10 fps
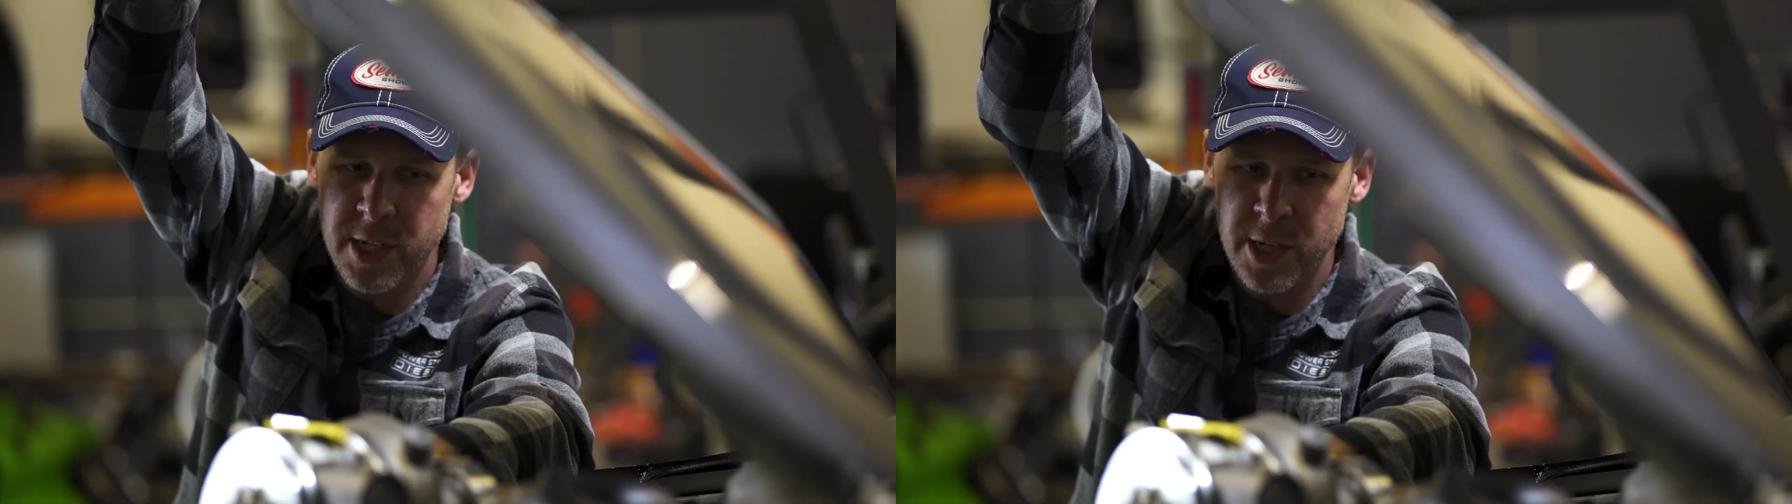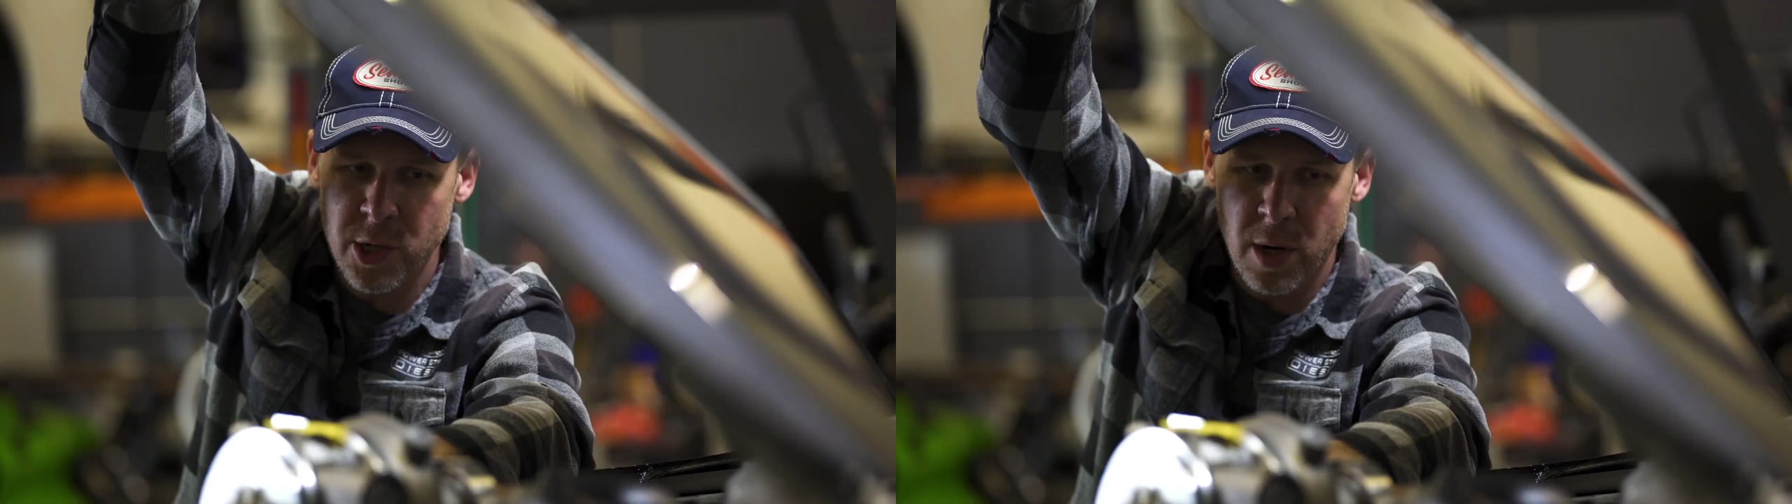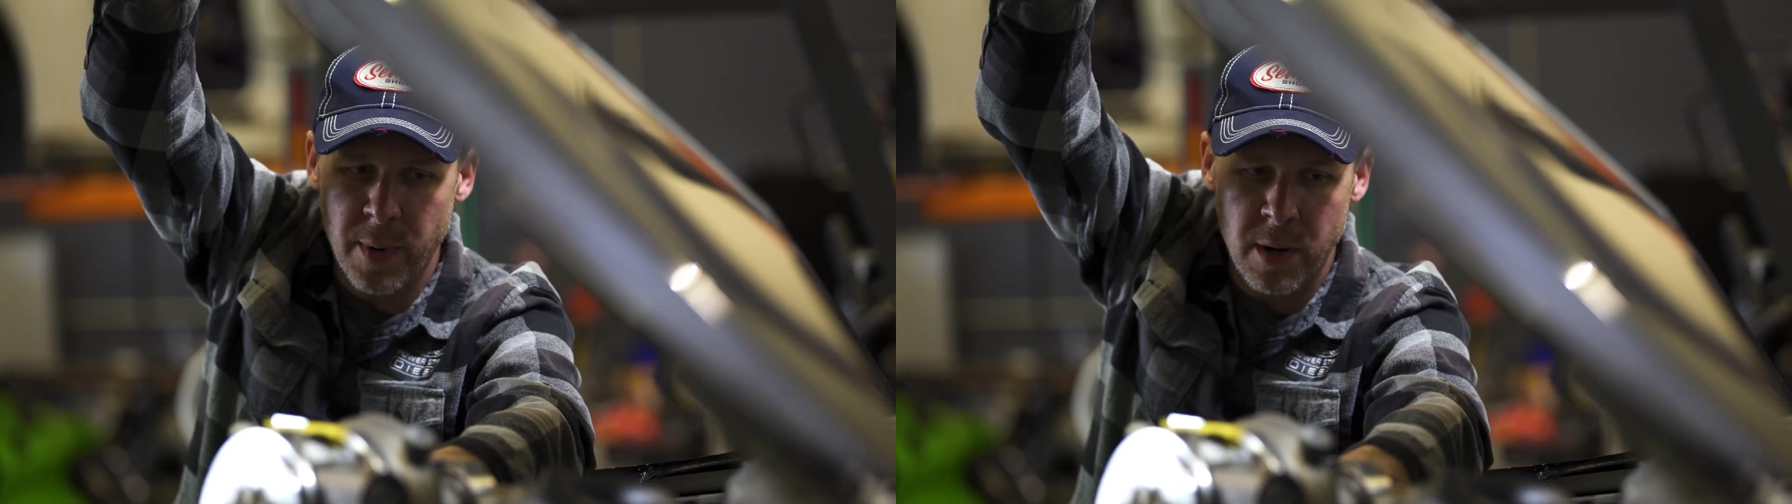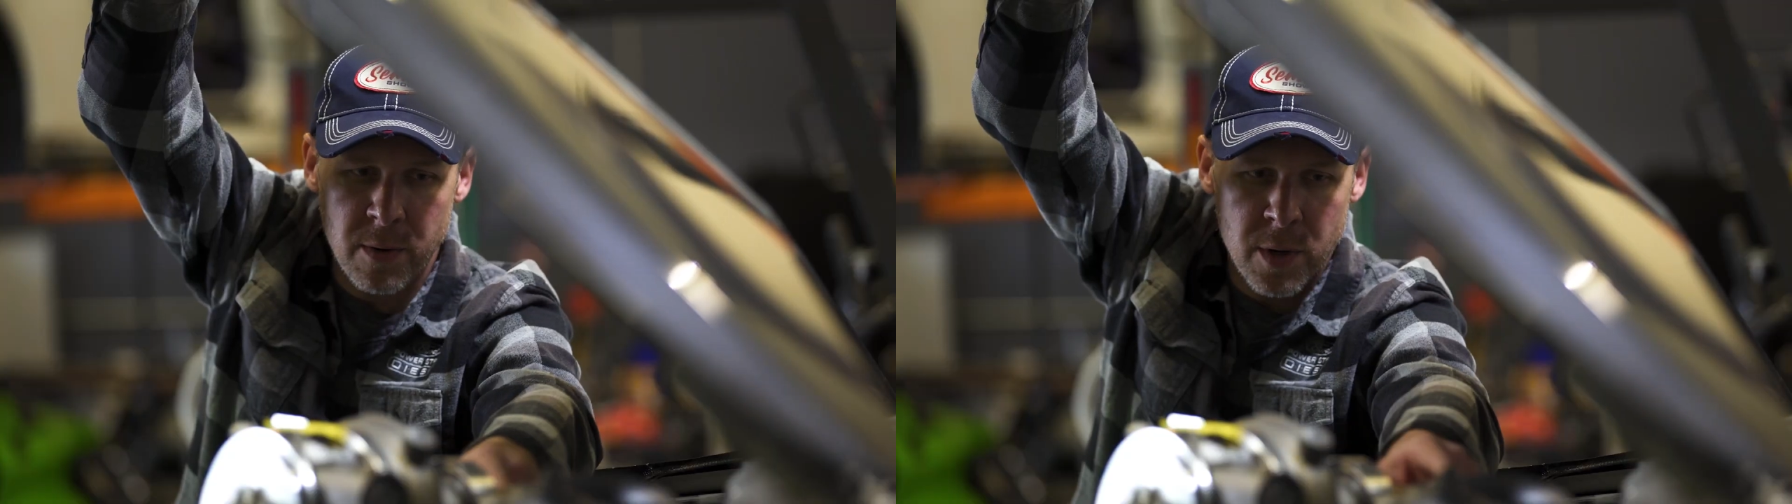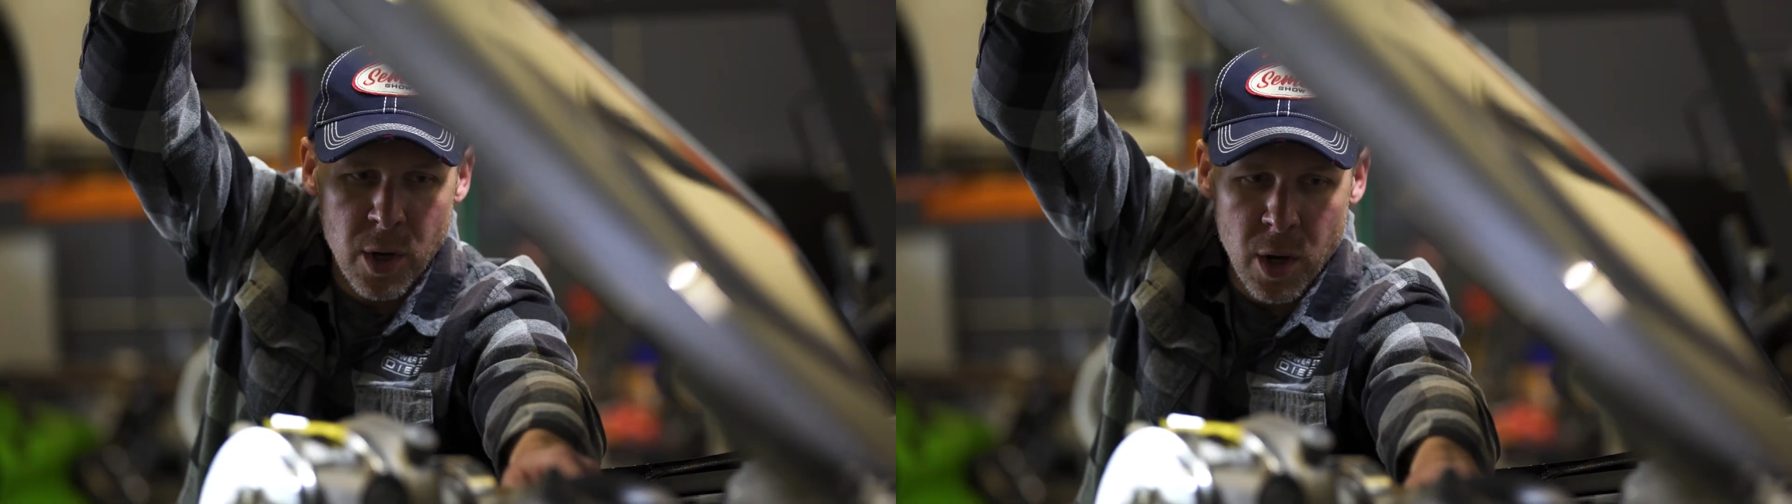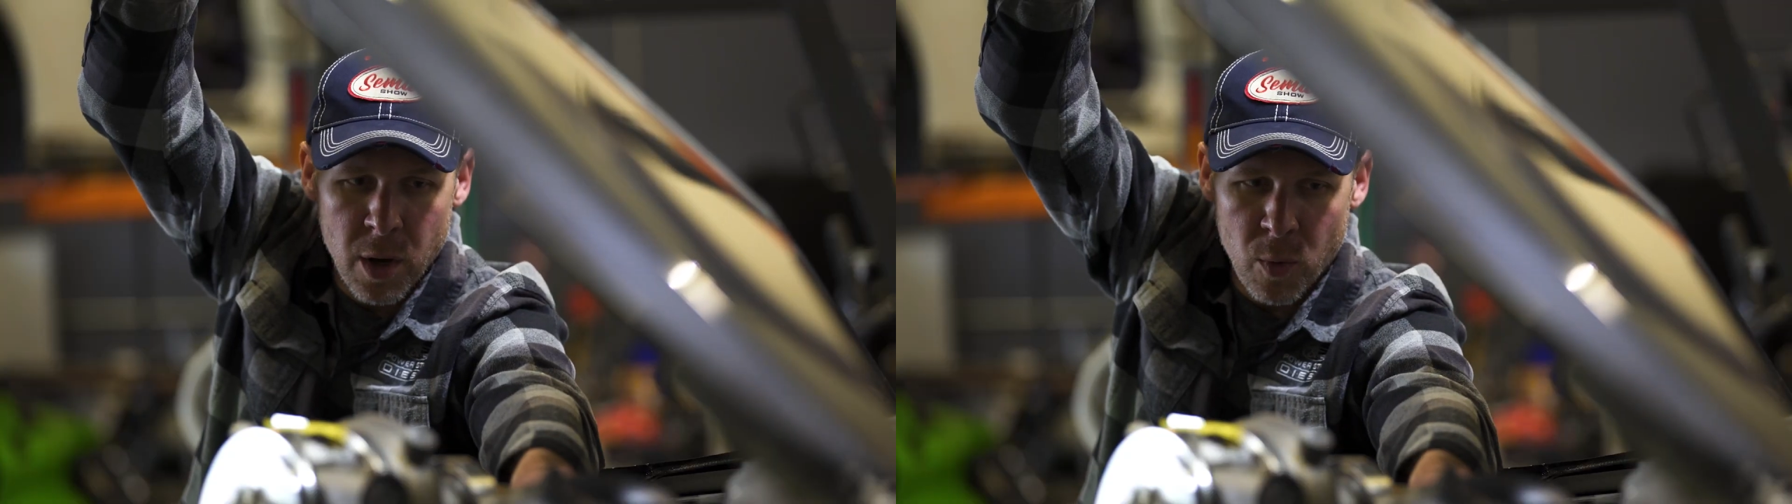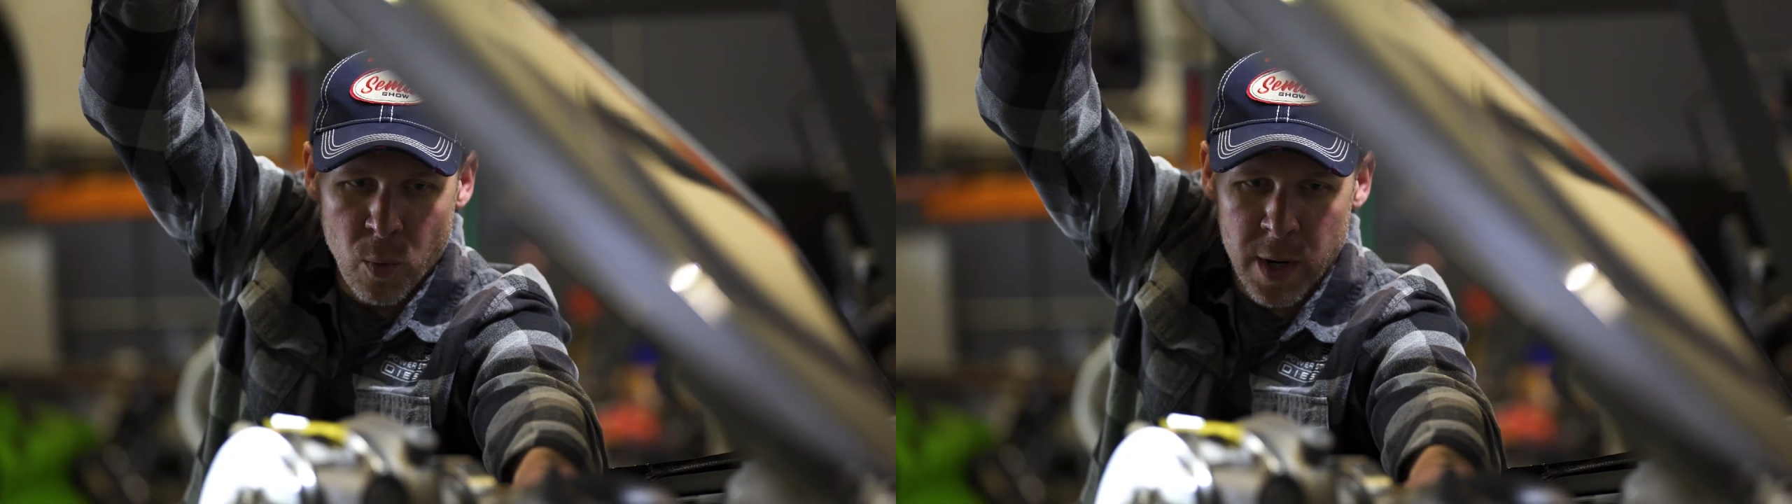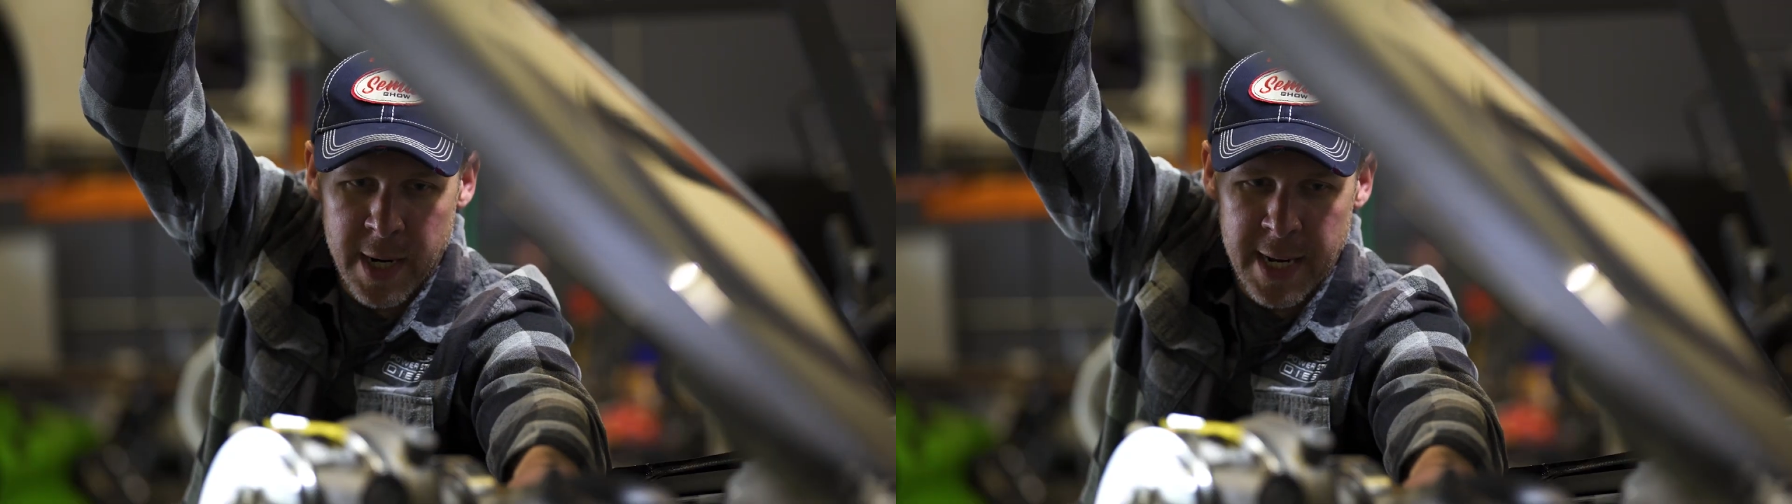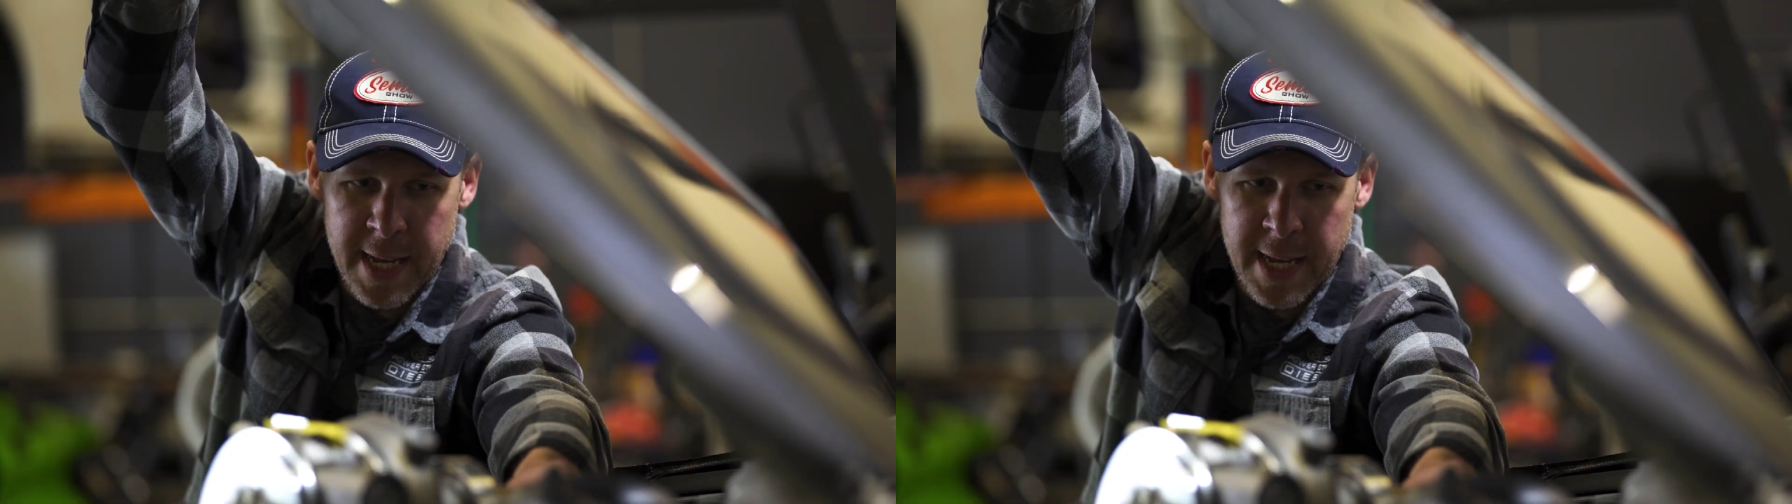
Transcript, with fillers: you've got to go and push the limits.